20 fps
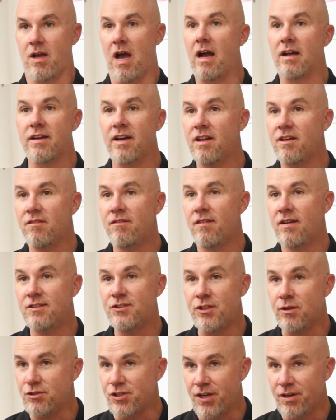cognitive,
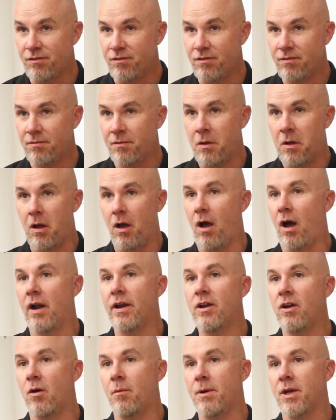associative,
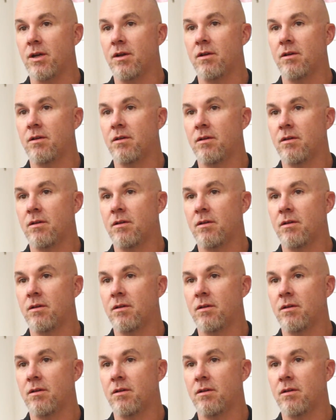autonomic,